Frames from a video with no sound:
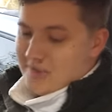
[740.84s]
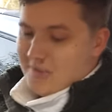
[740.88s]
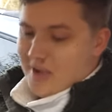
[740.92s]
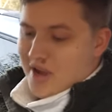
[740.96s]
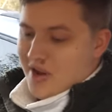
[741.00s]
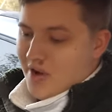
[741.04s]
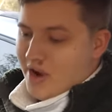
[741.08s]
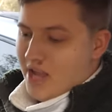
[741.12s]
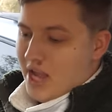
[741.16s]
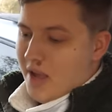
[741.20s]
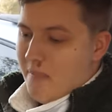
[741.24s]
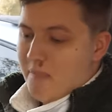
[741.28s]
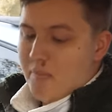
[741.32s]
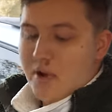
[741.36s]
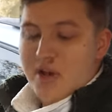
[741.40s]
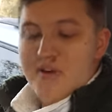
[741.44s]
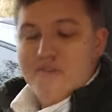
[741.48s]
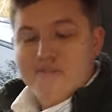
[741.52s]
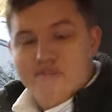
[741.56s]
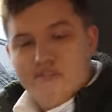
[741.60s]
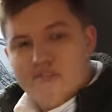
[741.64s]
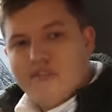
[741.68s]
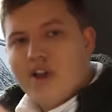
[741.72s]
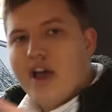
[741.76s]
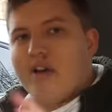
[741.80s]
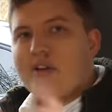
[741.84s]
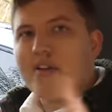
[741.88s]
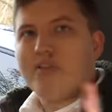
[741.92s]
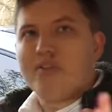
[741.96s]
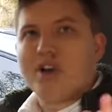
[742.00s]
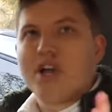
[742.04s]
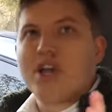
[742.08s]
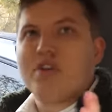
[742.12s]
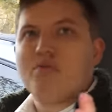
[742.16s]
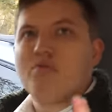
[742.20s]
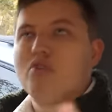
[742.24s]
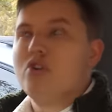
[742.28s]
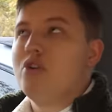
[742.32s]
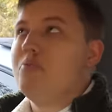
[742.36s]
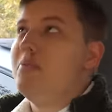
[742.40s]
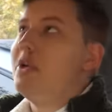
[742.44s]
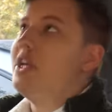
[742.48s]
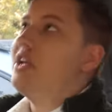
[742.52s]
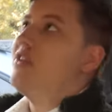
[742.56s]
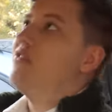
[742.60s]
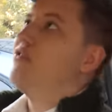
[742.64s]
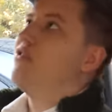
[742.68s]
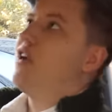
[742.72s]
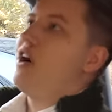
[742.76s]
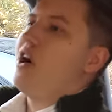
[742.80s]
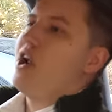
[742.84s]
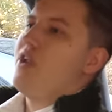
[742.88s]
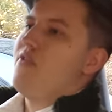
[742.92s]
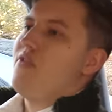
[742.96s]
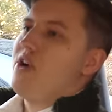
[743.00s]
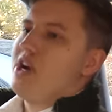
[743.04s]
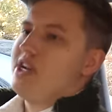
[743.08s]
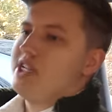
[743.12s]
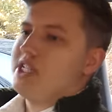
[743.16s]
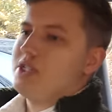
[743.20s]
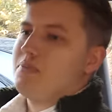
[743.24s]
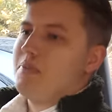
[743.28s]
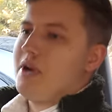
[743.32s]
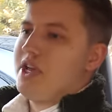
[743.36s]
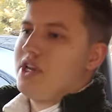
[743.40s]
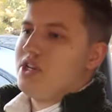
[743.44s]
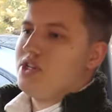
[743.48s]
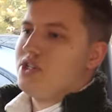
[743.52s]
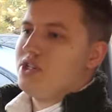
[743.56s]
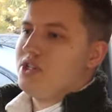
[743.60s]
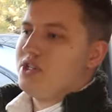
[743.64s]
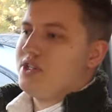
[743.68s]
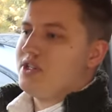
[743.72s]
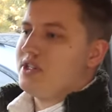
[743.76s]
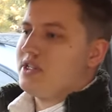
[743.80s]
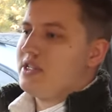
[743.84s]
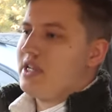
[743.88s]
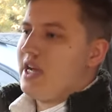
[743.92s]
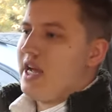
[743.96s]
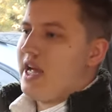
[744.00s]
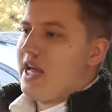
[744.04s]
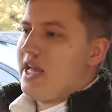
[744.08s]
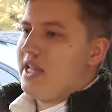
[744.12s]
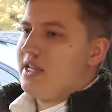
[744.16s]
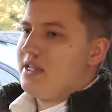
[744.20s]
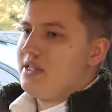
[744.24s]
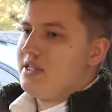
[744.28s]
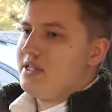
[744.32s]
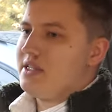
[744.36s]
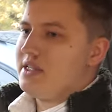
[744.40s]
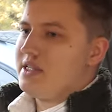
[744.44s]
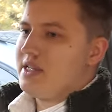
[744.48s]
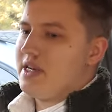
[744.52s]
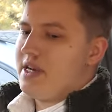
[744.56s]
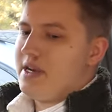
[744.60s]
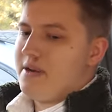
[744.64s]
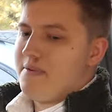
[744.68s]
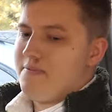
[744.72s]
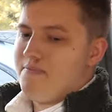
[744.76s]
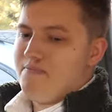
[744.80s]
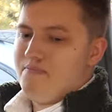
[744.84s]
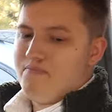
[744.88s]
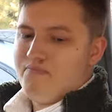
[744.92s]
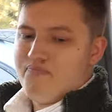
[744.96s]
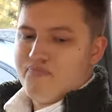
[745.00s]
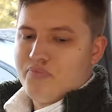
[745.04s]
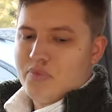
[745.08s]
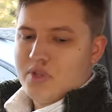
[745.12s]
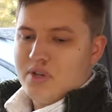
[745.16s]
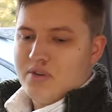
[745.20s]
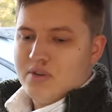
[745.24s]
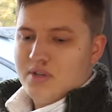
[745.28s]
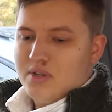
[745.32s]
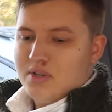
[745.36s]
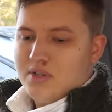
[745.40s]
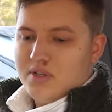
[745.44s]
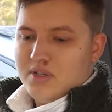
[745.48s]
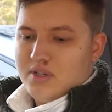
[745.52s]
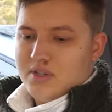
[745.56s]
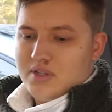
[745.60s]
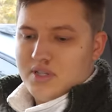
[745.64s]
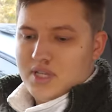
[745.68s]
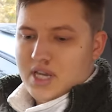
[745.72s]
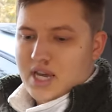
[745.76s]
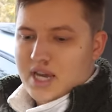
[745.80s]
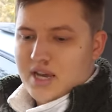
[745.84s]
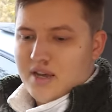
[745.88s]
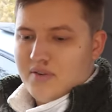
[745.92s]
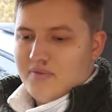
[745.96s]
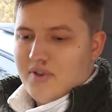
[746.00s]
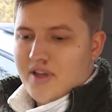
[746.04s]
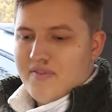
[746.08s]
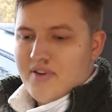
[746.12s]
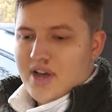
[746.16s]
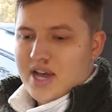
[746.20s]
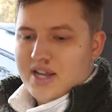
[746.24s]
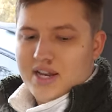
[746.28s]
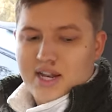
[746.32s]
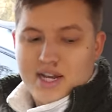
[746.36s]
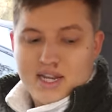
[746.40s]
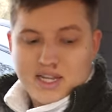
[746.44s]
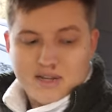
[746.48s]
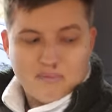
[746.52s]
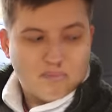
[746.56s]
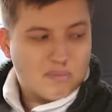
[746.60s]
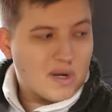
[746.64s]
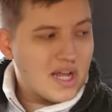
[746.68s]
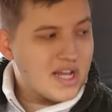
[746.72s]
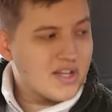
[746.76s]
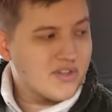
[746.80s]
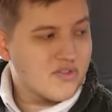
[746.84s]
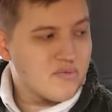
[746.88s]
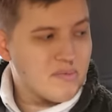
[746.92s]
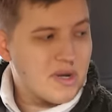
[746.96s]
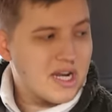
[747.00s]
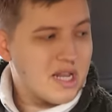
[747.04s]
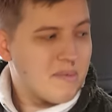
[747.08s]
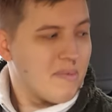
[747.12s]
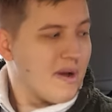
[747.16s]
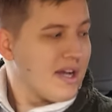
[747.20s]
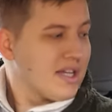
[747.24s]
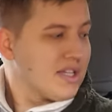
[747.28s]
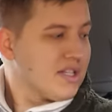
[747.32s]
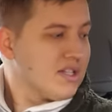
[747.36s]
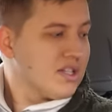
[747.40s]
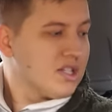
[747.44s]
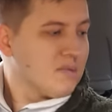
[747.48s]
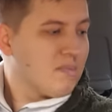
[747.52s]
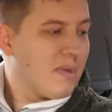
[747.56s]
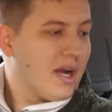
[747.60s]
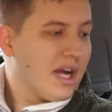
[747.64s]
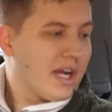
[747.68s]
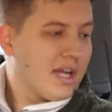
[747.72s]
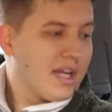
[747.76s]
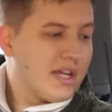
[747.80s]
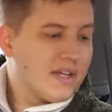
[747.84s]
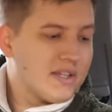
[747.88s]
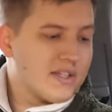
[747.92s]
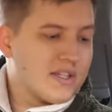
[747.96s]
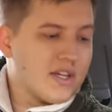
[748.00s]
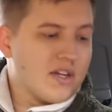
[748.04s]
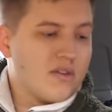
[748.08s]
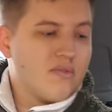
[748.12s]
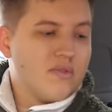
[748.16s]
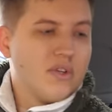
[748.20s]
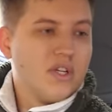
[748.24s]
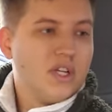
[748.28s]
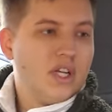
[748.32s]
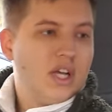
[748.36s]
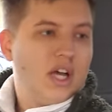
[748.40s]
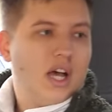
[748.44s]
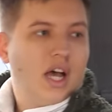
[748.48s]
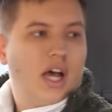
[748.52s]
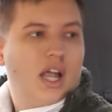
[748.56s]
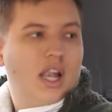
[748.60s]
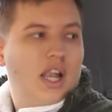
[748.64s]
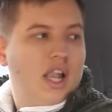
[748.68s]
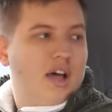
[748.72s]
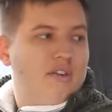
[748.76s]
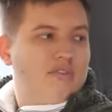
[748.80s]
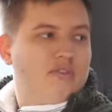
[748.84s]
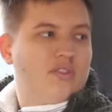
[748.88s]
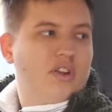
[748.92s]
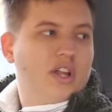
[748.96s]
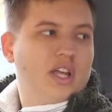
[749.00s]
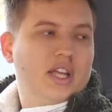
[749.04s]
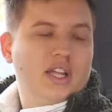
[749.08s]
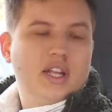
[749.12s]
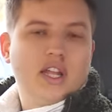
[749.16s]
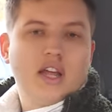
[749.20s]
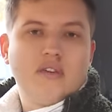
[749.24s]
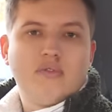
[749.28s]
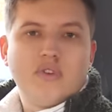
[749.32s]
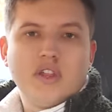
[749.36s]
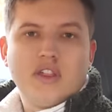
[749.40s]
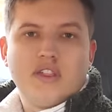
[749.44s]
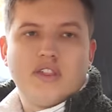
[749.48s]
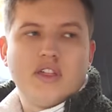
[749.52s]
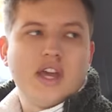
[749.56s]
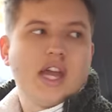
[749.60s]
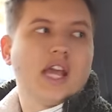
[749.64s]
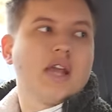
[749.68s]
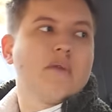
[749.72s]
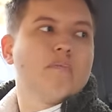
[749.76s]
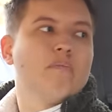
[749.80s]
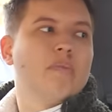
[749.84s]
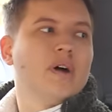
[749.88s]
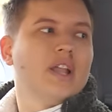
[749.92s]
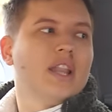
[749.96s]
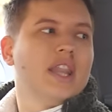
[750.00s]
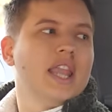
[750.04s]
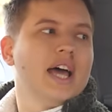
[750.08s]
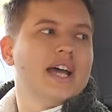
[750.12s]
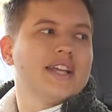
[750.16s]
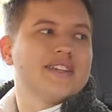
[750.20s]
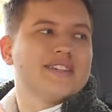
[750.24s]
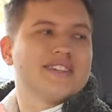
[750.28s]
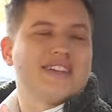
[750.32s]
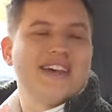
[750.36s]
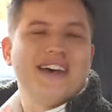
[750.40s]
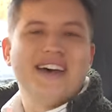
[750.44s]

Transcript: about it, but very, very roomy, very, very spacious, and um, yeah, I've never had any complaints from any passengers back here. So a lovely, lovely thing. But let's